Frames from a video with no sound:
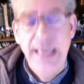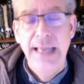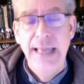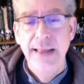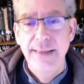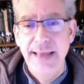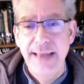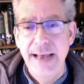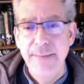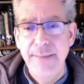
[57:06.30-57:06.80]

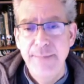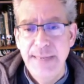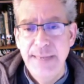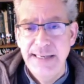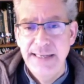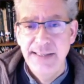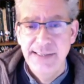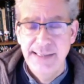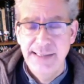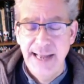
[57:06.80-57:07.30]
That
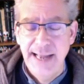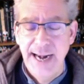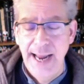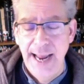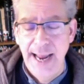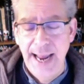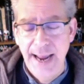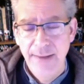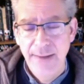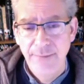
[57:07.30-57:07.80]
means that
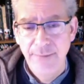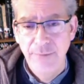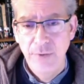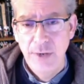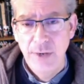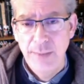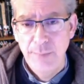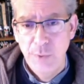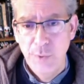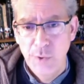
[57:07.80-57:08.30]

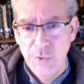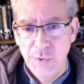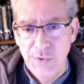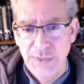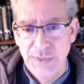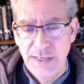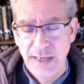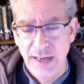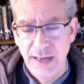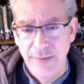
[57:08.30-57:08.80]
every
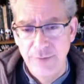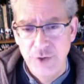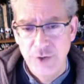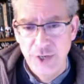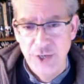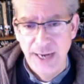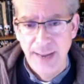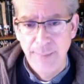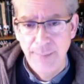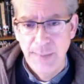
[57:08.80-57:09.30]
person of
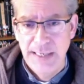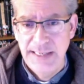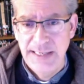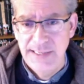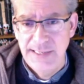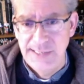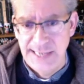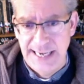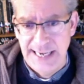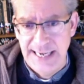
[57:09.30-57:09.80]

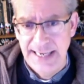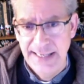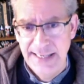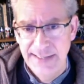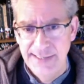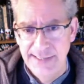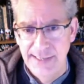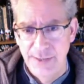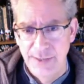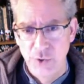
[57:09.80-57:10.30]
Japanese
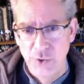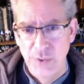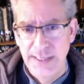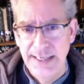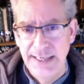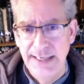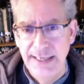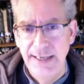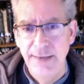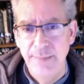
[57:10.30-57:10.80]

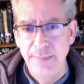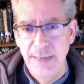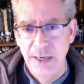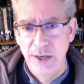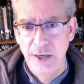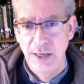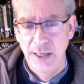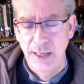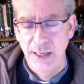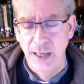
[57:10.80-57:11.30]
ancestry in
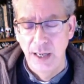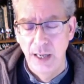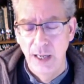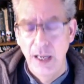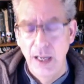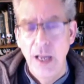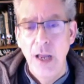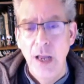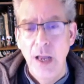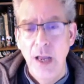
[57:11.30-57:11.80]
America
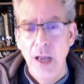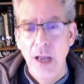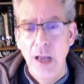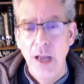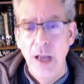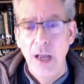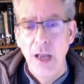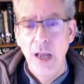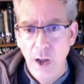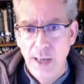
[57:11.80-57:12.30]

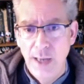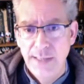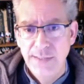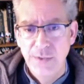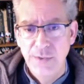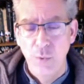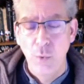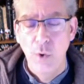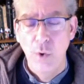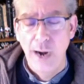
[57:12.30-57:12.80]

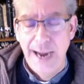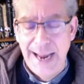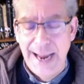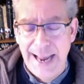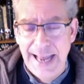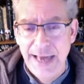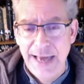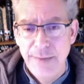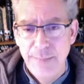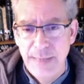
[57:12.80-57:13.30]
was or
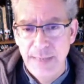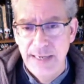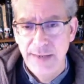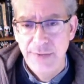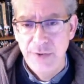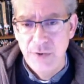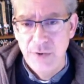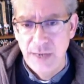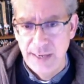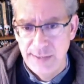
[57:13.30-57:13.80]
had been in
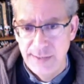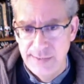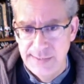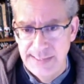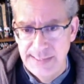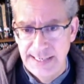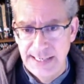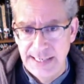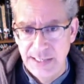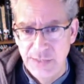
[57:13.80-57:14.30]
the United
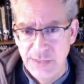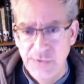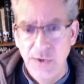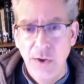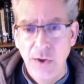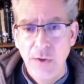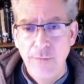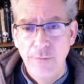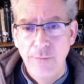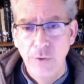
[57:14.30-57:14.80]
States
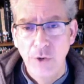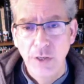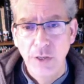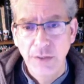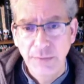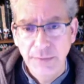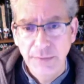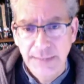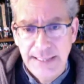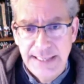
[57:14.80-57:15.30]
for at
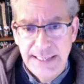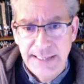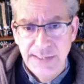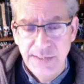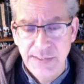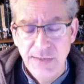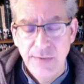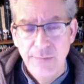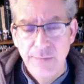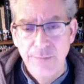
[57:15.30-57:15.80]

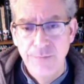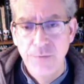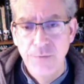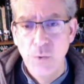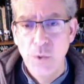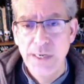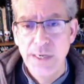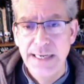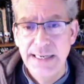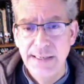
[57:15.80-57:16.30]
least
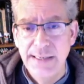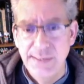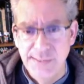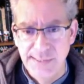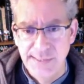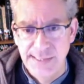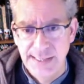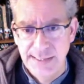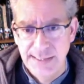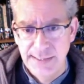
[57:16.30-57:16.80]

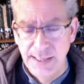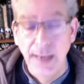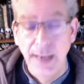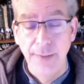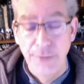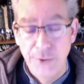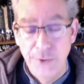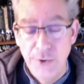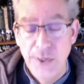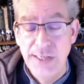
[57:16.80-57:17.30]
46, uh,
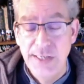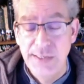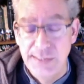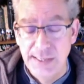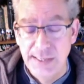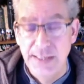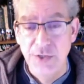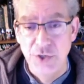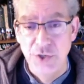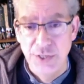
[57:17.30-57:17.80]

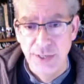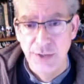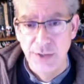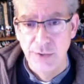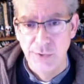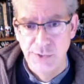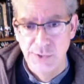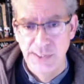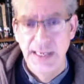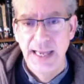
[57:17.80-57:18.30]
36
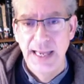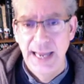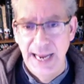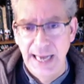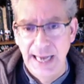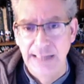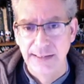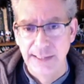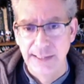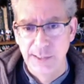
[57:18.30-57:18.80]
years
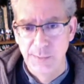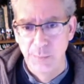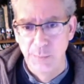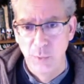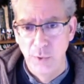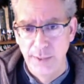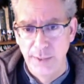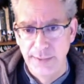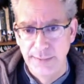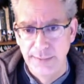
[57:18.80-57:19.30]
at this
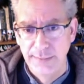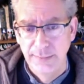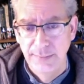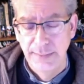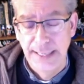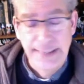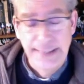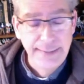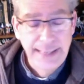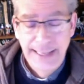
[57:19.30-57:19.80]
point.
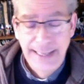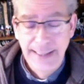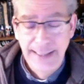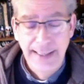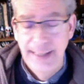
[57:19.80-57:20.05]
that,